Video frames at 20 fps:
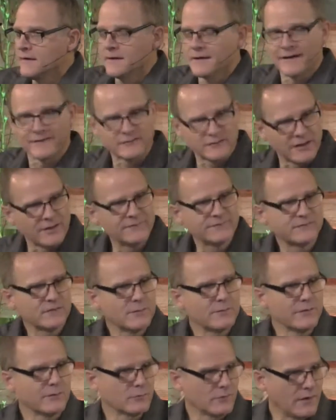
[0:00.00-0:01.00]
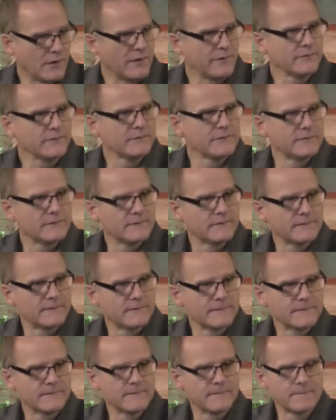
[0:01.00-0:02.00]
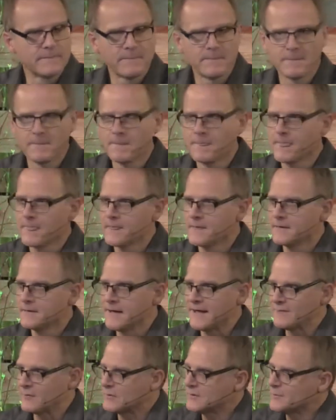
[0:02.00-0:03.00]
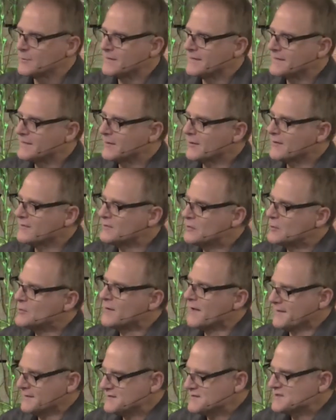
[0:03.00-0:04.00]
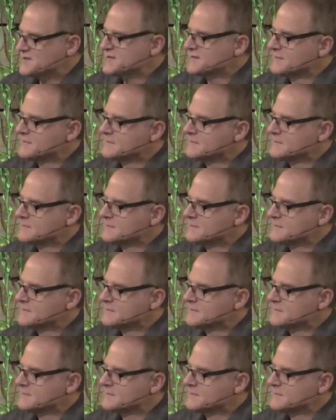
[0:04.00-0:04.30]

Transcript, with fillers: have come from Iran. I've only been here a few months.